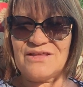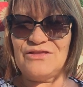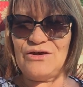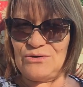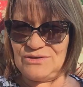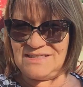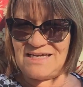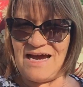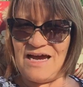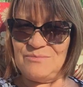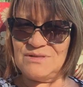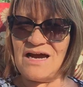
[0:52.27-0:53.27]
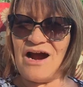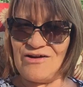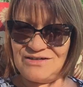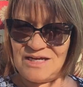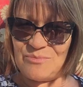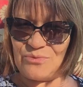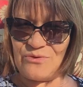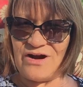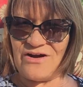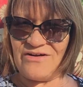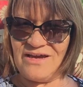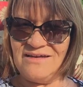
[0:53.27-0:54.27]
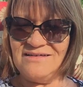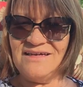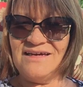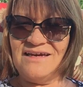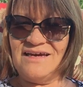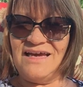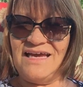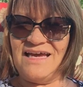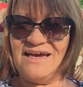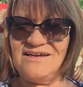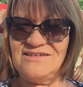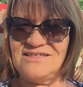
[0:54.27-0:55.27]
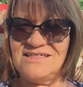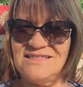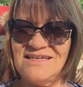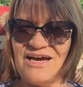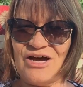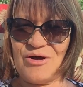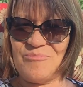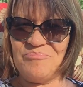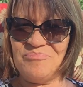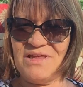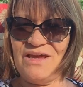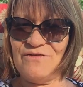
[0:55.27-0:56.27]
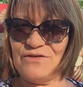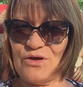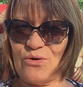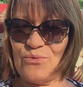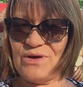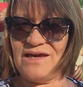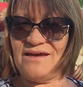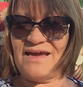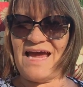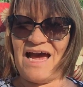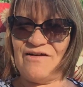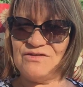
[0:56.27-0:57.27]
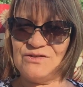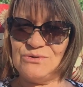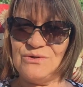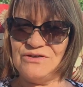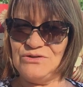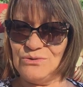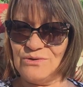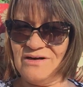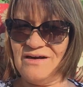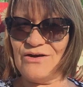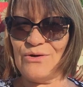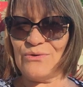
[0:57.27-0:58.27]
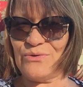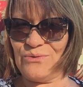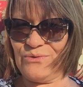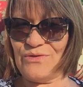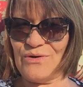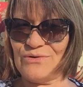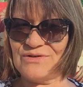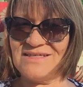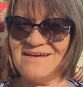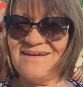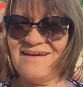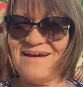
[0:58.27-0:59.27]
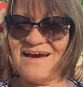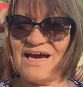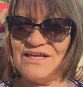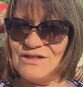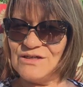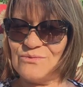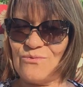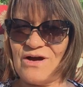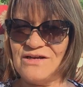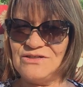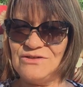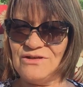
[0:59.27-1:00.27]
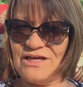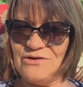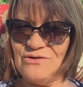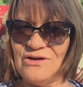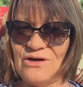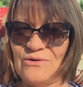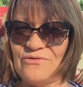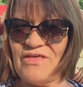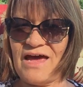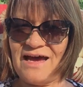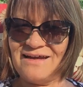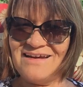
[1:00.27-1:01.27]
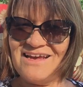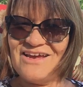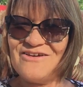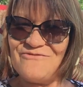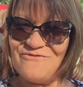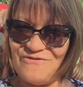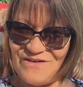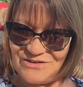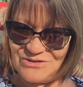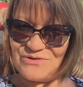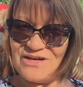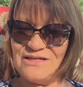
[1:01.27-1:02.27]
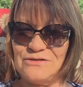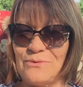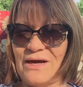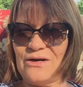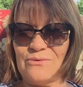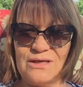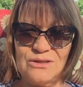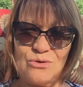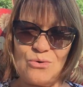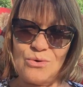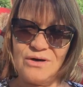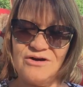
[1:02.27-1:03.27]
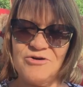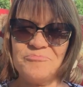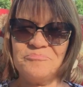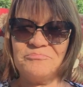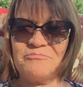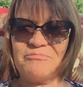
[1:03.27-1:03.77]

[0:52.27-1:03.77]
those times are temporary, and even though we have to endure and go through those, I just want to let you know that victory is right around the corner.